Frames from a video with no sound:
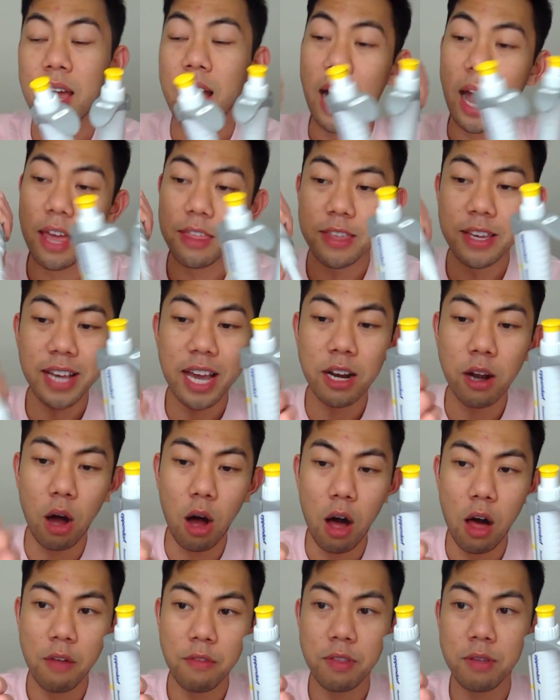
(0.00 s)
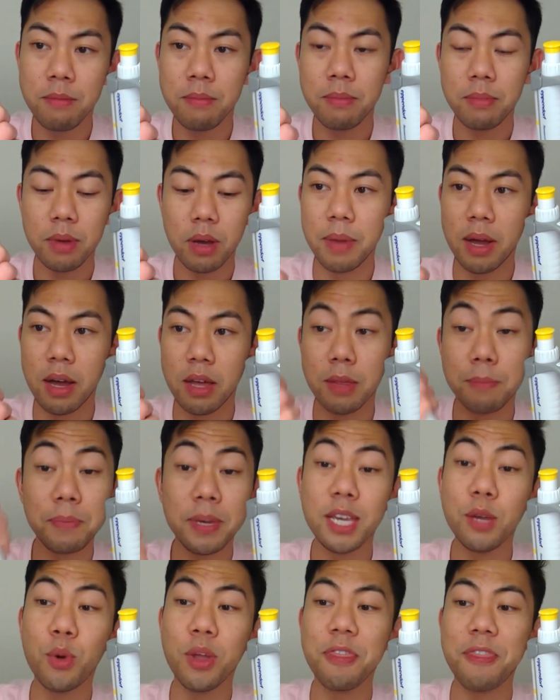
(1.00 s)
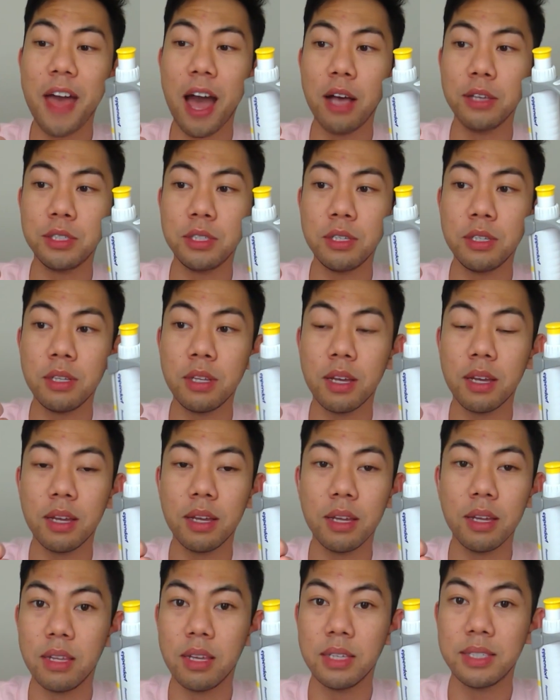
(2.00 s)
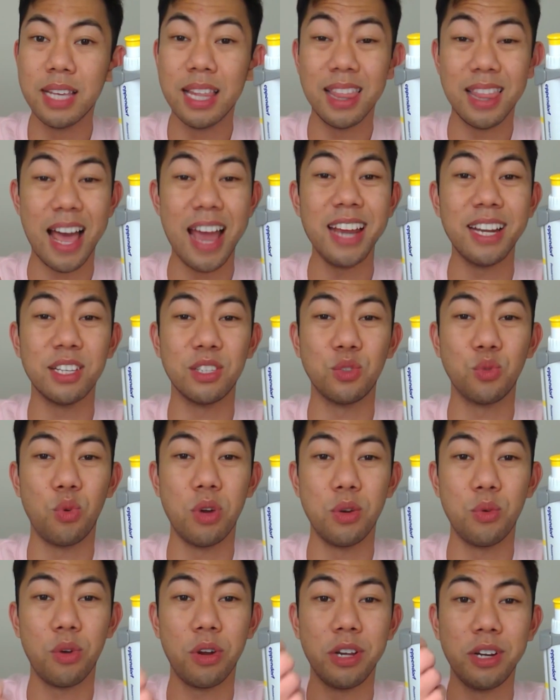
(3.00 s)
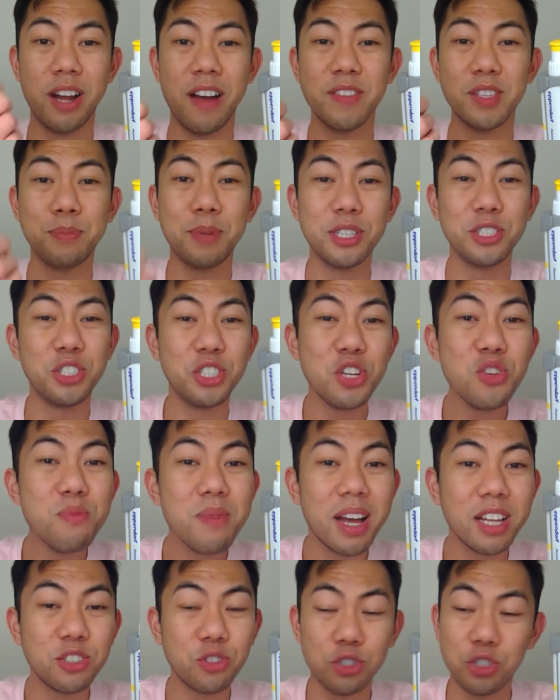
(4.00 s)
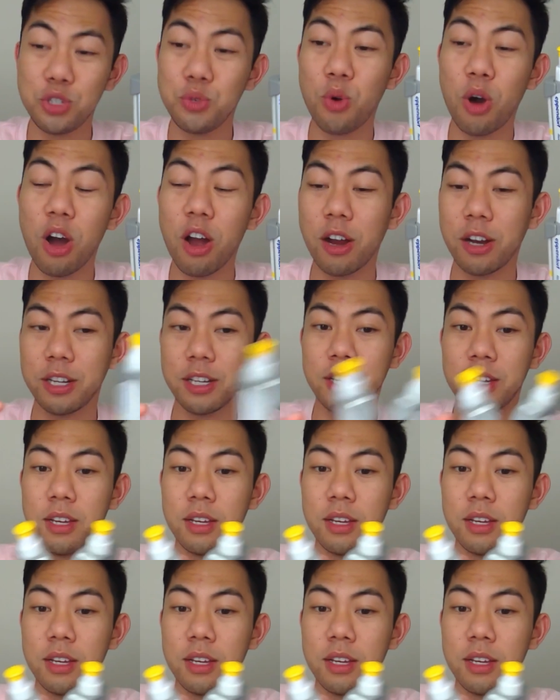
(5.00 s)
I think out of all of them, the P1000 is the lightest one where you don't have to push too much or too hard.